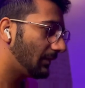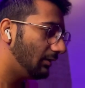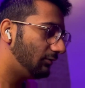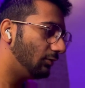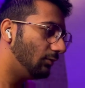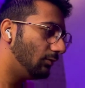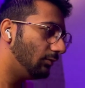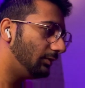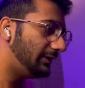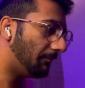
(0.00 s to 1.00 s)

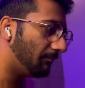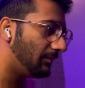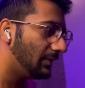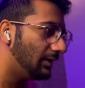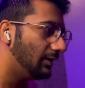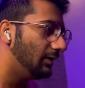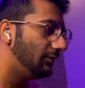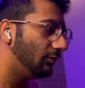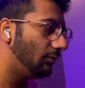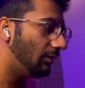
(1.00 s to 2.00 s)
So yep,
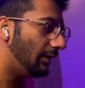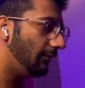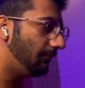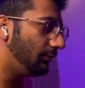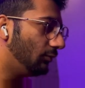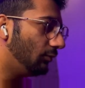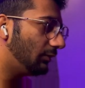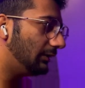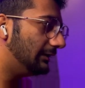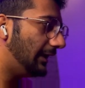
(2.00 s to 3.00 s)
so if
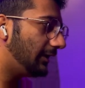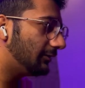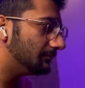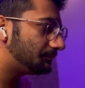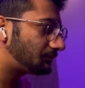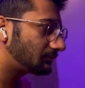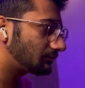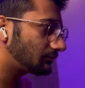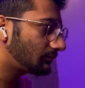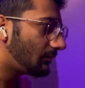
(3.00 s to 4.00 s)
you like
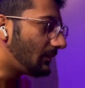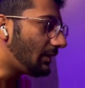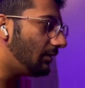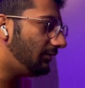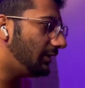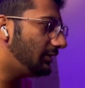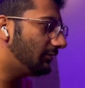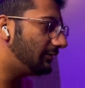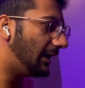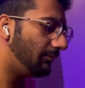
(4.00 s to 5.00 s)
see
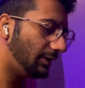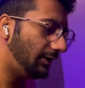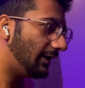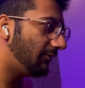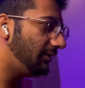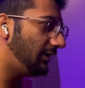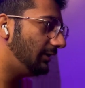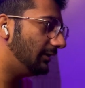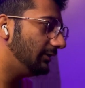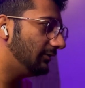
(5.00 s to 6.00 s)
this library, let's
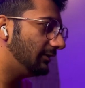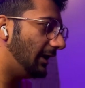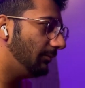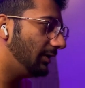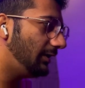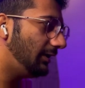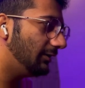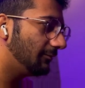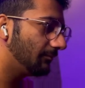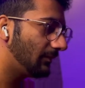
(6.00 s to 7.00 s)
see this library.
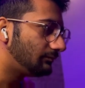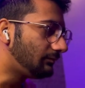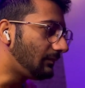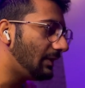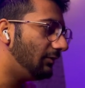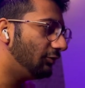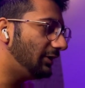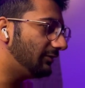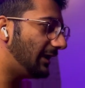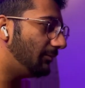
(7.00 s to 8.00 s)
So
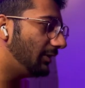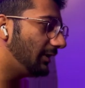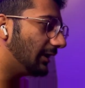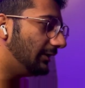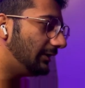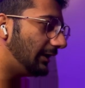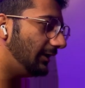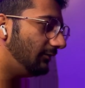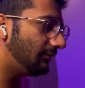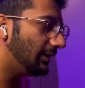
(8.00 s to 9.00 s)
this library
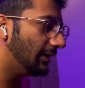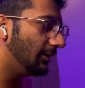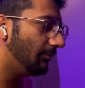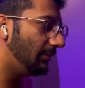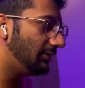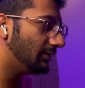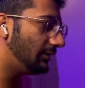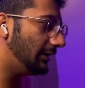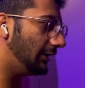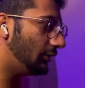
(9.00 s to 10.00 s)
contains
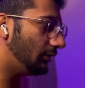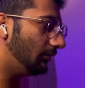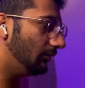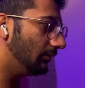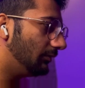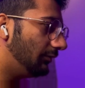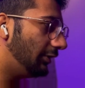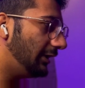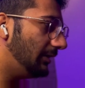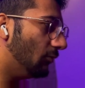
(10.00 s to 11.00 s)
majorly
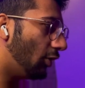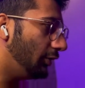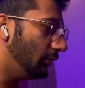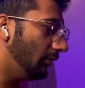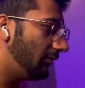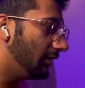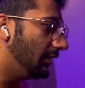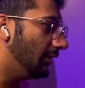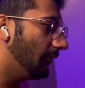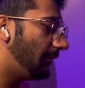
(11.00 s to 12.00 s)
three modules:
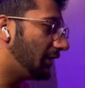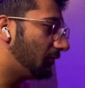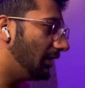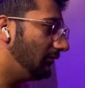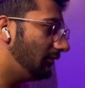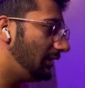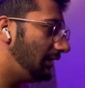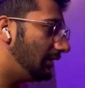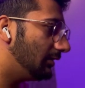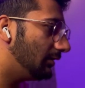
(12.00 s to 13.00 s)

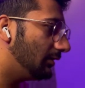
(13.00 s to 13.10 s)
frequency,